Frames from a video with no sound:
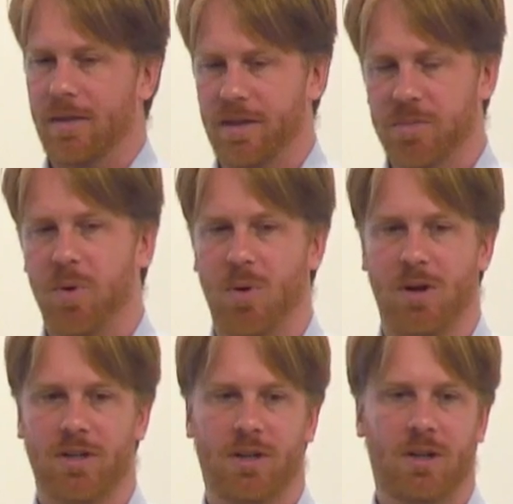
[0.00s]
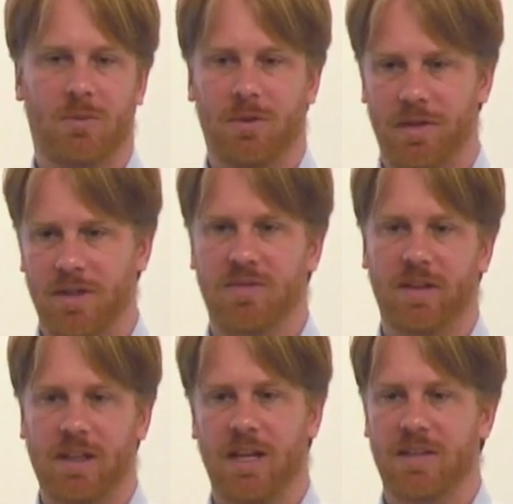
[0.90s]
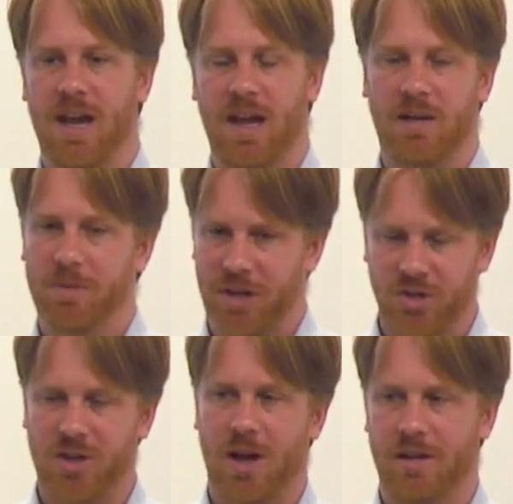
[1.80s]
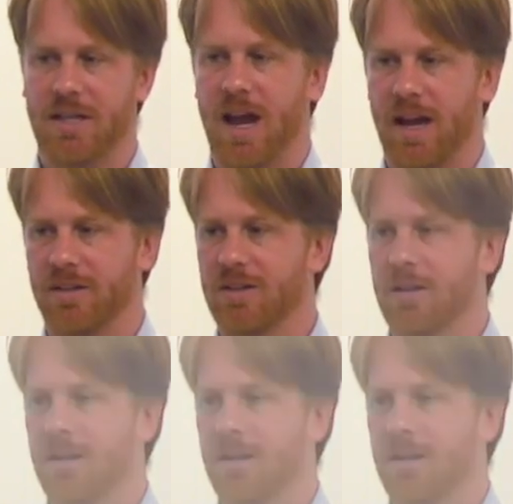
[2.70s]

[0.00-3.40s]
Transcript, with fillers: this port with this VLAN tag, potentially untagged,